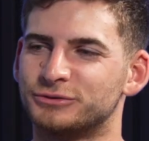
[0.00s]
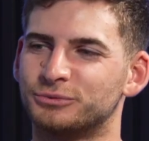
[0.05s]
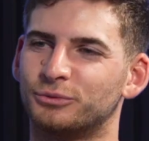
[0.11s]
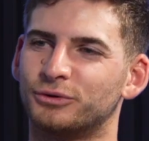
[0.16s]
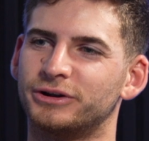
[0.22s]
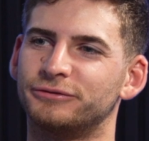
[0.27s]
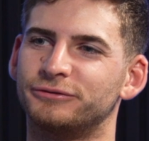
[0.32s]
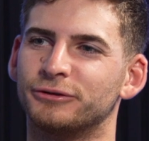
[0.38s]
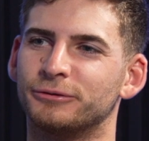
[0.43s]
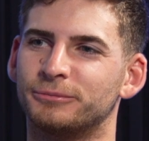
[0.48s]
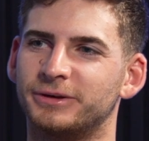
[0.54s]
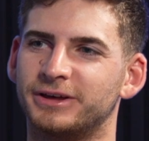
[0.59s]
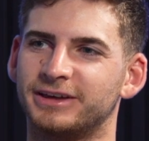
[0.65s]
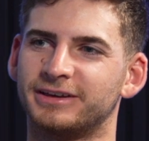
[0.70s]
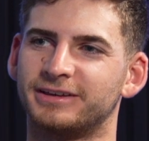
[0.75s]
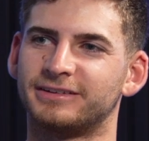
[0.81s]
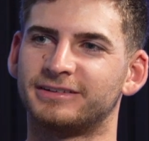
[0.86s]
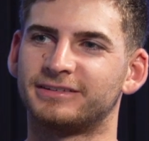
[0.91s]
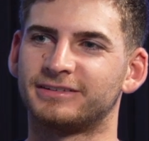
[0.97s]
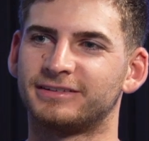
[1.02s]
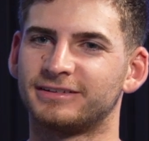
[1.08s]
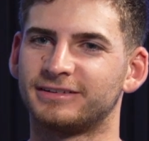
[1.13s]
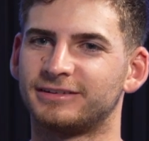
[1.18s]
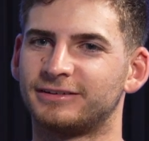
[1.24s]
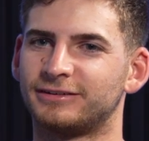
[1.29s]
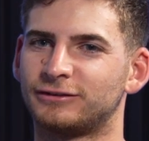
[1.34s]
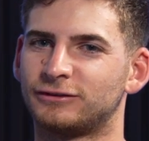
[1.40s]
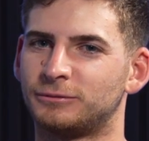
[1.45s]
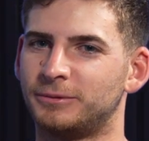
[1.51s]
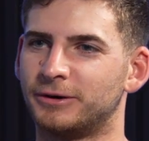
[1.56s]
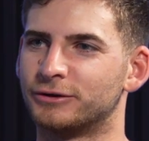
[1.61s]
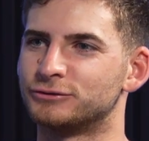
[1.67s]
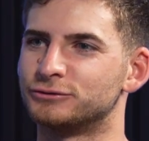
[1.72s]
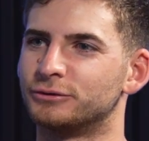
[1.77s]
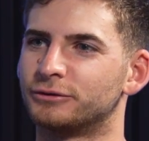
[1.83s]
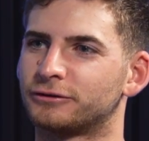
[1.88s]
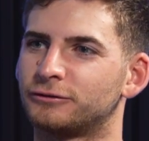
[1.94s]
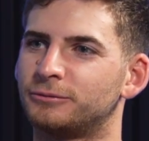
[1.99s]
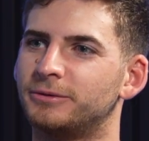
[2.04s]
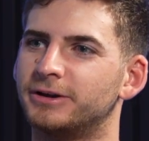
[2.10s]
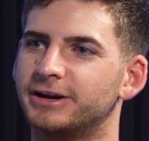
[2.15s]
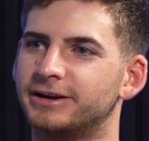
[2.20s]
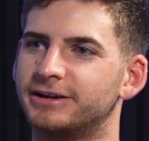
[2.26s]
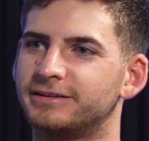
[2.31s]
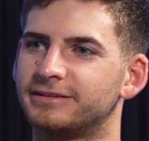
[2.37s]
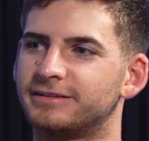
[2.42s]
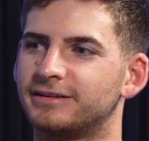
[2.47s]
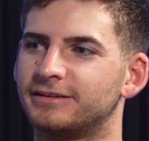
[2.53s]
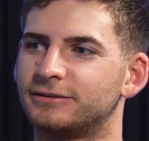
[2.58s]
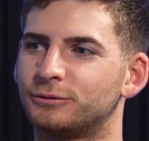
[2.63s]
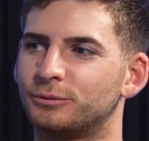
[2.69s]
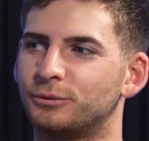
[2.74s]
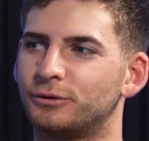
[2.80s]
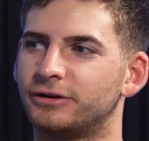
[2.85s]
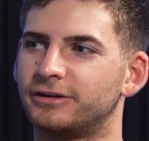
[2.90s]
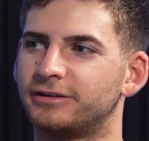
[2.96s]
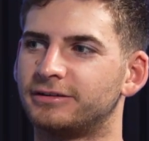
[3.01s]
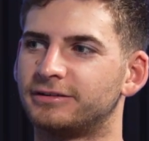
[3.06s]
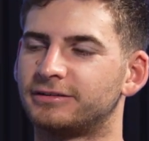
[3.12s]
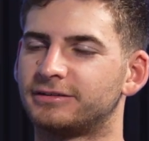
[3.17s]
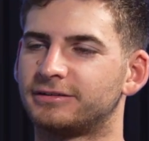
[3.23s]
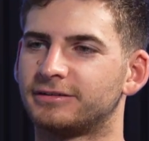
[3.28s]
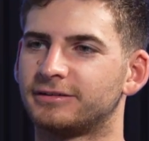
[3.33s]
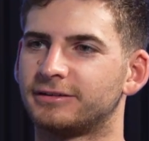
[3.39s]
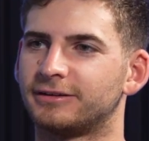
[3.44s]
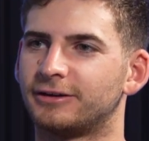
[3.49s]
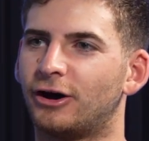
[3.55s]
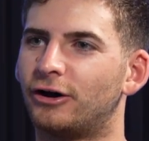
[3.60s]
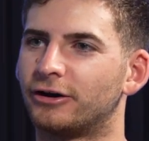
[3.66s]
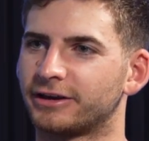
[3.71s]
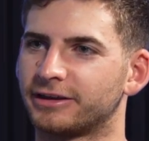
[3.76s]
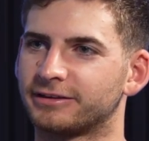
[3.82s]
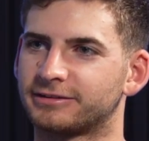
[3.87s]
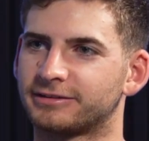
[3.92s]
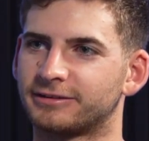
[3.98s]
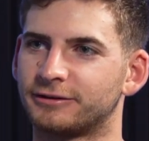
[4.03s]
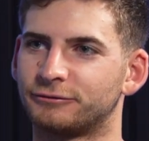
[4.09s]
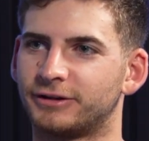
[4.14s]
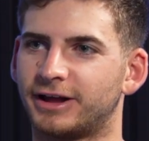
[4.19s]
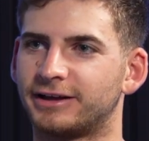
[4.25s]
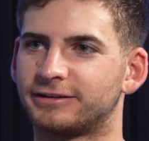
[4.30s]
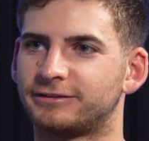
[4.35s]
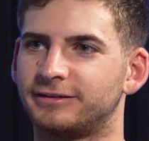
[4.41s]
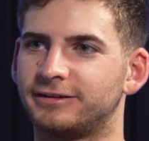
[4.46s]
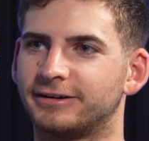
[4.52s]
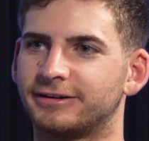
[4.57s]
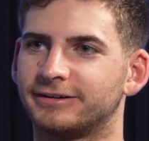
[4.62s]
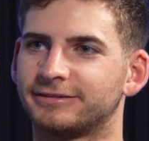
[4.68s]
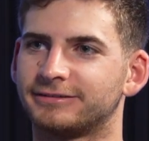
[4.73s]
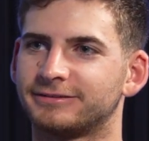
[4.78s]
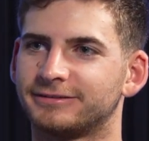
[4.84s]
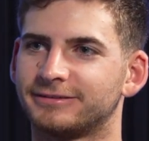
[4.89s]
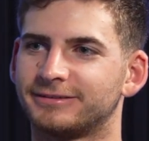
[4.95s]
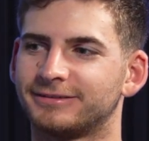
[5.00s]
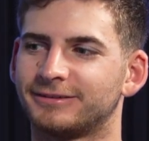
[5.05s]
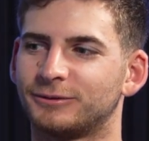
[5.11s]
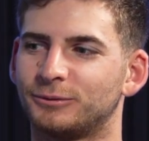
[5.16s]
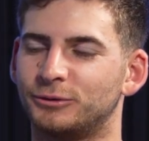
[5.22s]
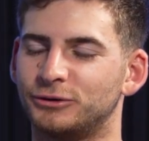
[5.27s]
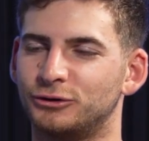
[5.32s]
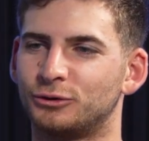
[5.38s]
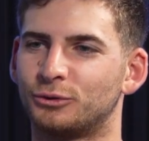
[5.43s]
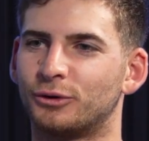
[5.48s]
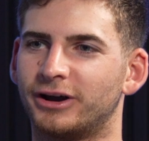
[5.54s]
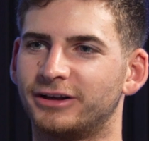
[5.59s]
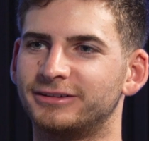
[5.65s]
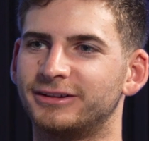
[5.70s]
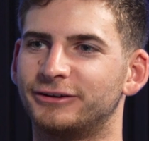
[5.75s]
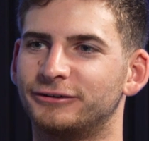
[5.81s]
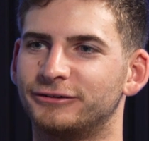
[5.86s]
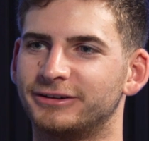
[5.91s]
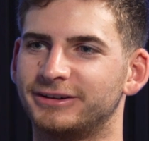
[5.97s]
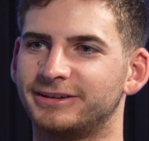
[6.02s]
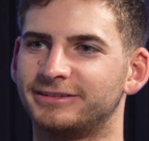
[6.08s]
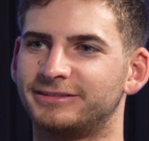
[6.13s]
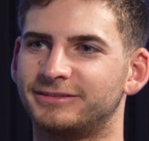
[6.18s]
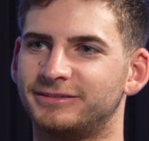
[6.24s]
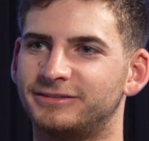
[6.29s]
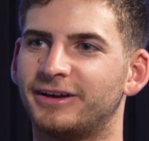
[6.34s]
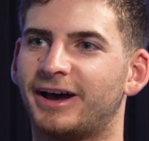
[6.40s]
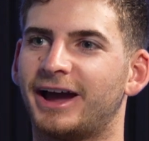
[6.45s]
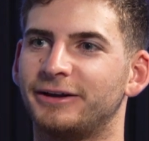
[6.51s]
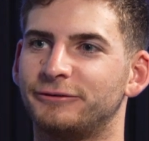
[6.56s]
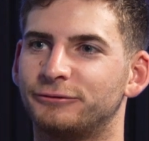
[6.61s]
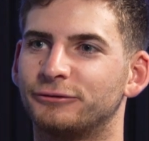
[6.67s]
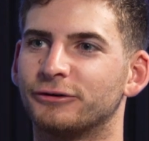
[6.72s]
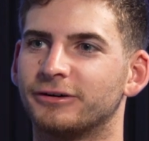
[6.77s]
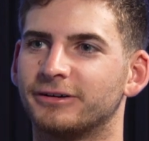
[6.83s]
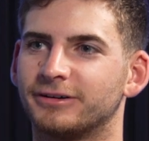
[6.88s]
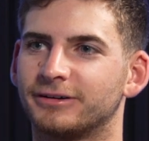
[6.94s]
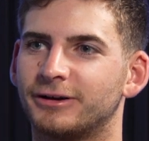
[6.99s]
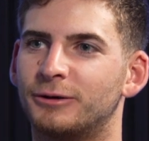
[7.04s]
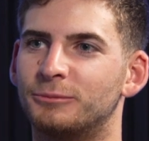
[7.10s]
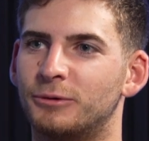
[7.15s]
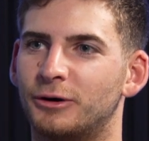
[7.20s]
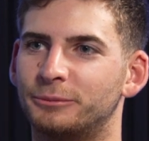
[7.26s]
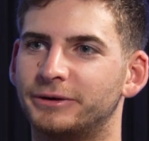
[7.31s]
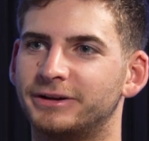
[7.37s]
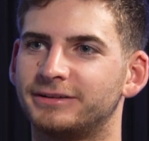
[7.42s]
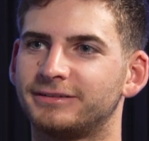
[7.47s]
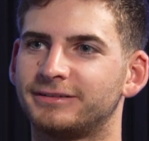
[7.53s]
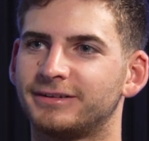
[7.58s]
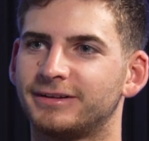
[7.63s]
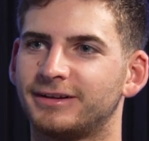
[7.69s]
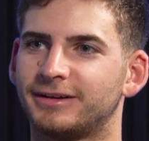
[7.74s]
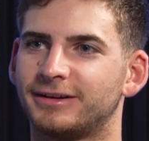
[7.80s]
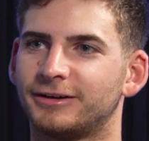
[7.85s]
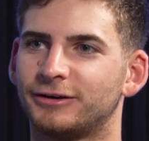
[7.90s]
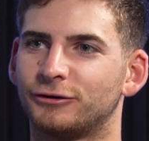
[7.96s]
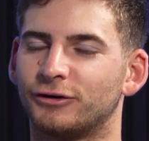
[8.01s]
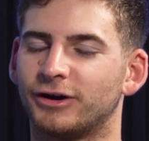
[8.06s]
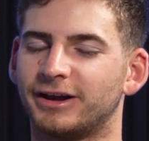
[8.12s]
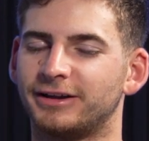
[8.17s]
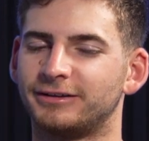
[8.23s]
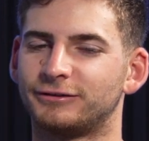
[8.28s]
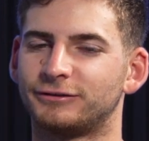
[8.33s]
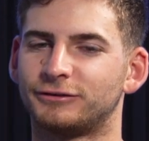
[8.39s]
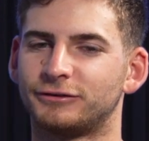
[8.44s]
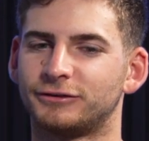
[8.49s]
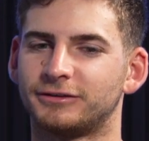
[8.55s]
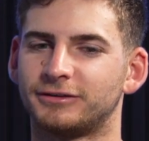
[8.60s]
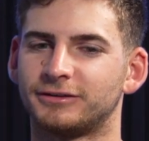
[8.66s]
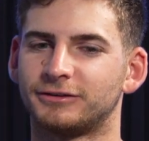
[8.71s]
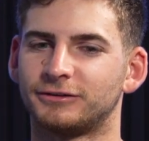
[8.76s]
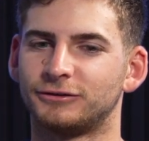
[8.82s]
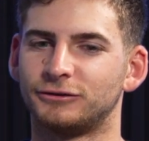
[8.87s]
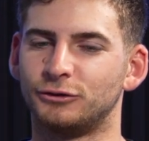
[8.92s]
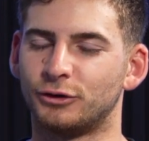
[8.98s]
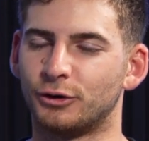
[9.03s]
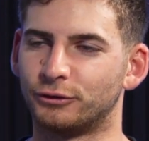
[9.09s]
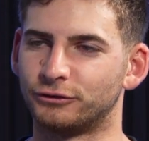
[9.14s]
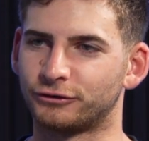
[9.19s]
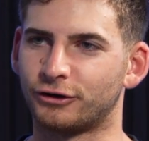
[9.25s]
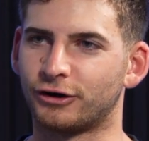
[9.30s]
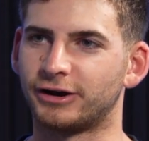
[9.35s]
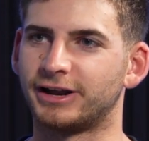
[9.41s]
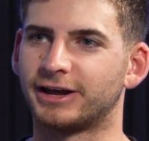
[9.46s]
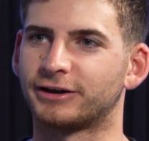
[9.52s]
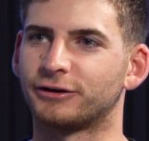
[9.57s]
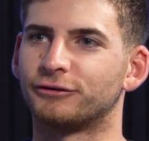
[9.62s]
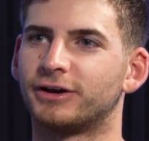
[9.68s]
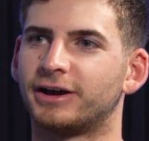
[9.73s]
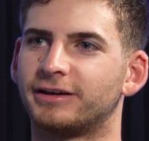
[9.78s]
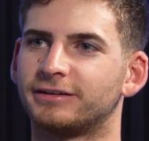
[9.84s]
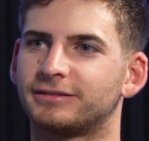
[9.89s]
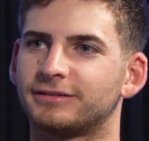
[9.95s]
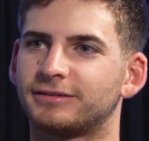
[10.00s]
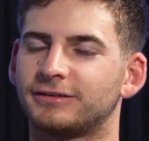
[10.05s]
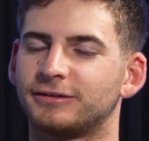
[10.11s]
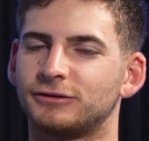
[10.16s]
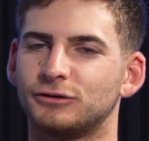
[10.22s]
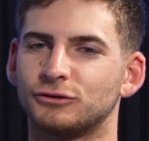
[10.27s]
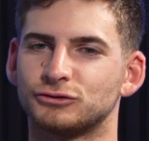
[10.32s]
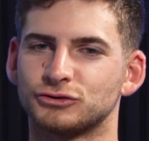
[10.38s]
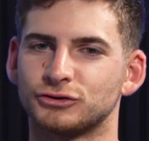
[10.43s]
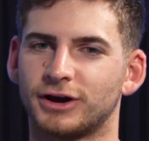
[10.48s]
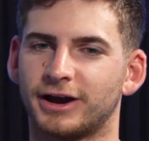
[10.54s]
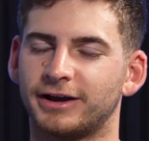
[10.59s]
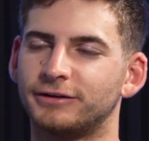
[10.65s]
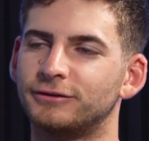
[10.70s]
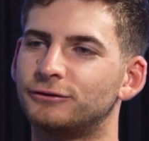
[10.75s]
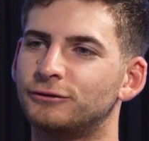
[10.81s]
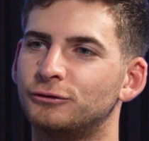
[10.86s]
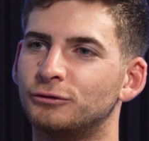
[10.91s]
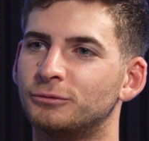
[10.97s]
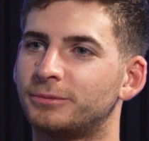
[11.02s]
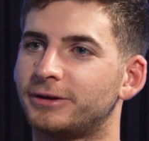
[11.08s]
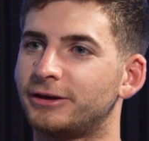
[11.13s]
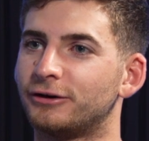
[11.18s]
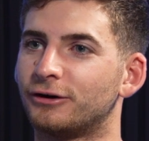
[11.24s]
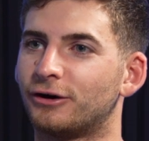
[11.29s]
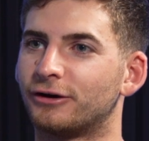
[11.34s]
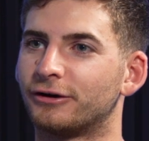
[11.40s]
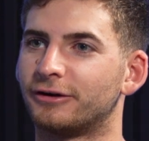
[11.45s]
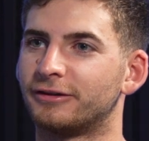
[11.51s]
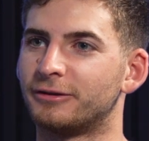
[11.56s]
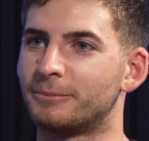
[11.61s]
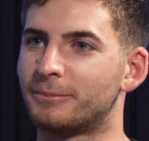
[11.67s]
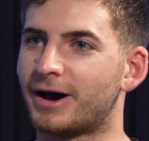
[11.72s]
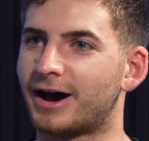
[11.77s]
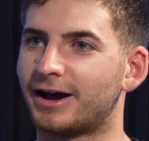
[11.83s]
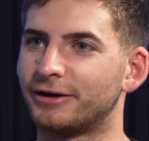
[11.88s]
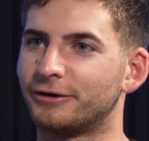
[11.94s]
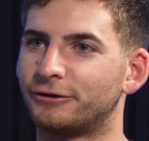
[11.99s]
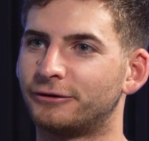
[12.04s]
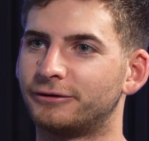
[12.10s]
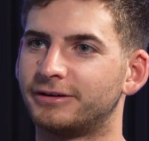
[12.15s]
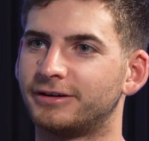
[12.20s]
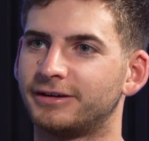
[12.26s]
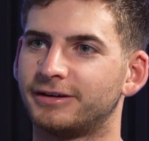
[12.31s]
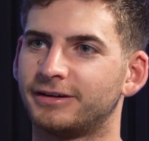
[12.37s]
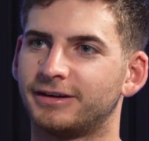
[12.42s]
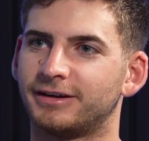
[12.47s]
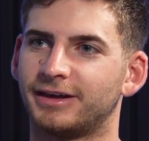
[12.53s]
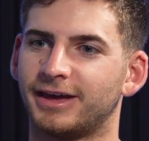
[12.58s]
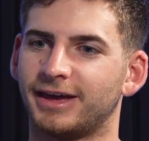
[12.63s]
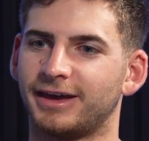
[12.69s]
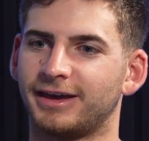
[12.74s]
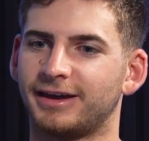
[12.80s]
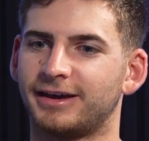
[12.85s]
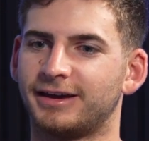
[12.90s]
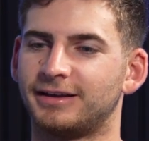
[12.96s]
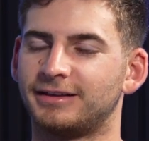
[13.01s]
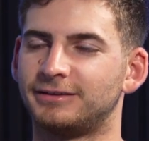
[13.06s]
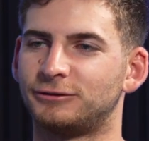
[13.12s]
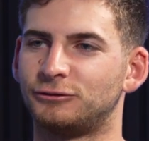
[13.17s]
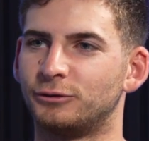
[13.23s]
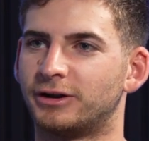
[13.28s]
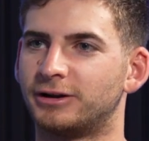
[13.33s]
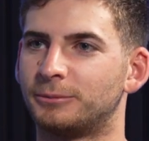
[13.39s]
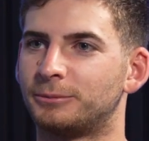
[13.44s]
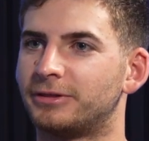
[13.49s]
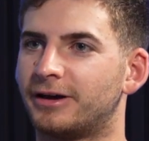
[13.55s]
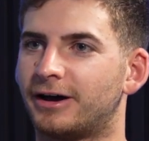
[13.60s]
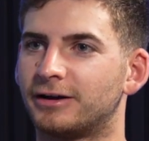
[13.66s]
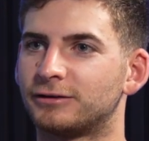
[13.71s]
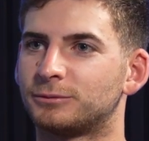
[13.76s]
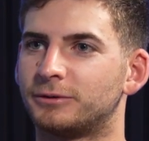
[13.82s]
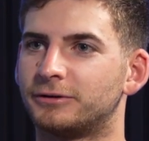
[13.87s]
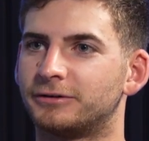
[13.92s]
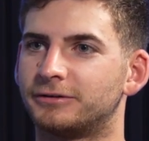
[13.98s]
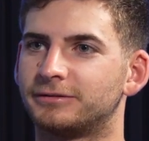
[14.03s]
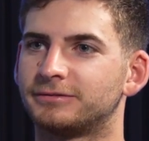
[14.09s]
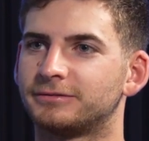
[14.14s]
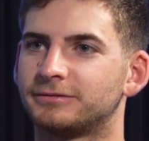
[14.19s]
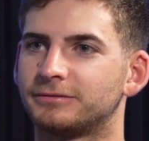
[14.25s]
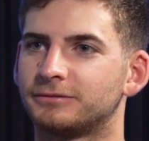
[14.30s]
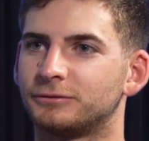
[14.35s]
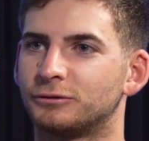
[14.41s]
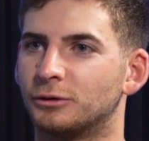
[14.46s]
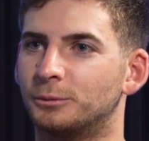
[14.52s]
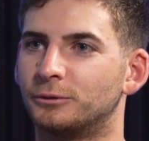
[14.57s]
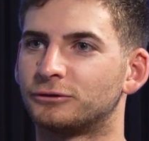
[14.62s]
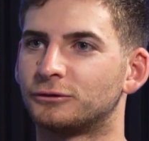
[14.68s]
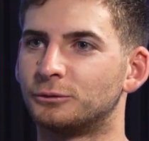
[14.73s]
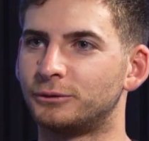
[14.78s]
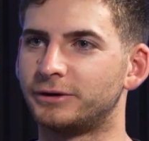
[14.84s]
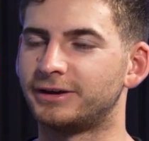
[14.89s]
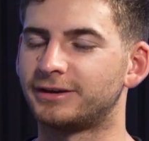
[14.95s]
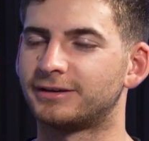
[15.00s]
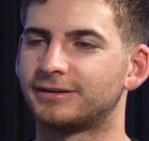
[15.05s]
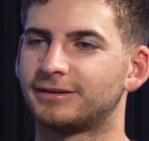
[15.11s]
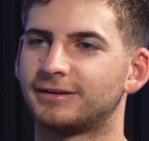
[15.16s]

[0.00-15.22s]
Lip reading: one of your biggest spiritual experiences was August of last year when you quite literally died for a moment, right? You go into cardiac arrest, you're trying to PR on the mile, and you end up in the hospital for almost a week.